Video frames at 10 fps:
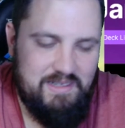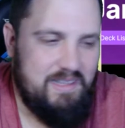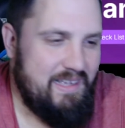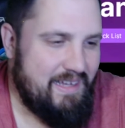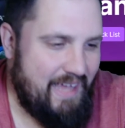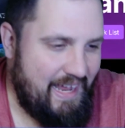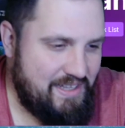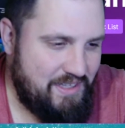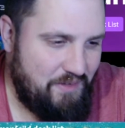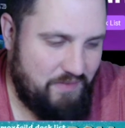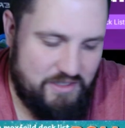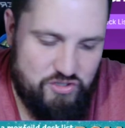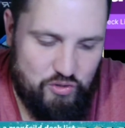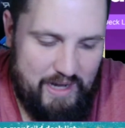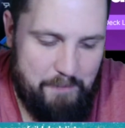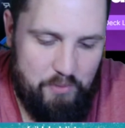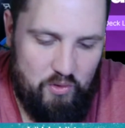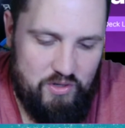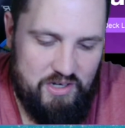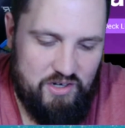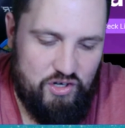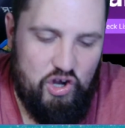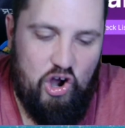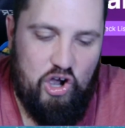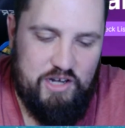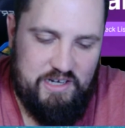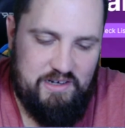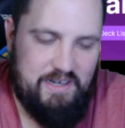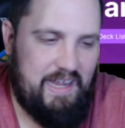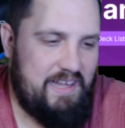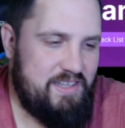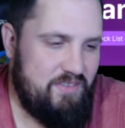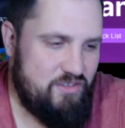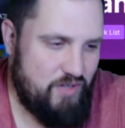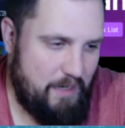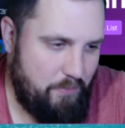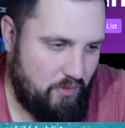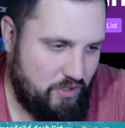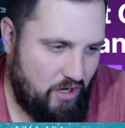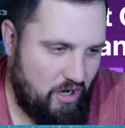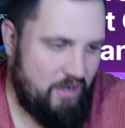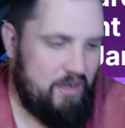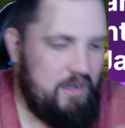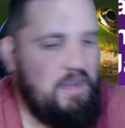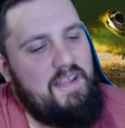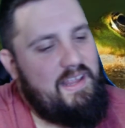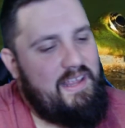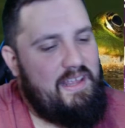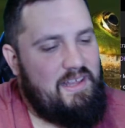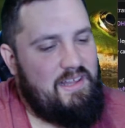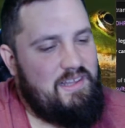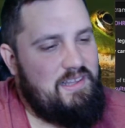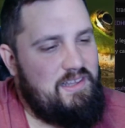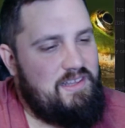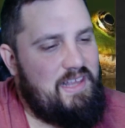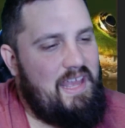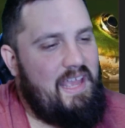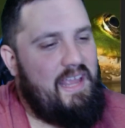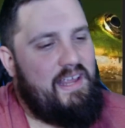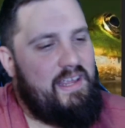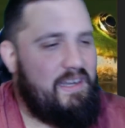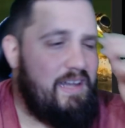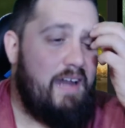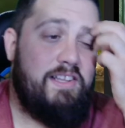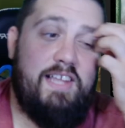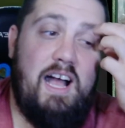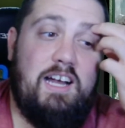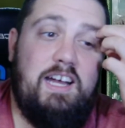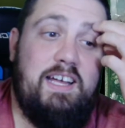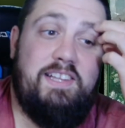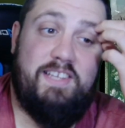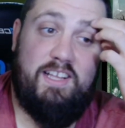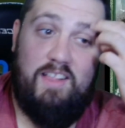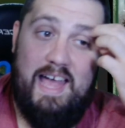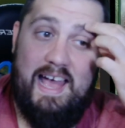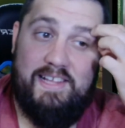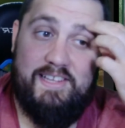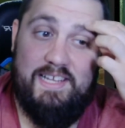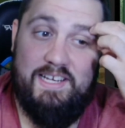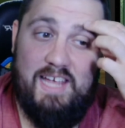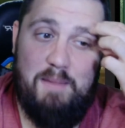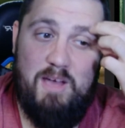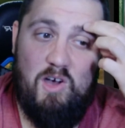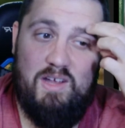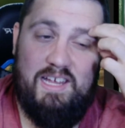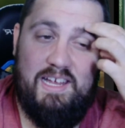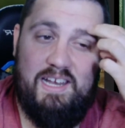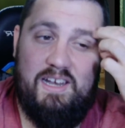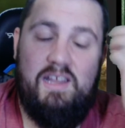Case of the Trampled Garden. Case of the Trampled Garden is not a saga, it's a class. It came out in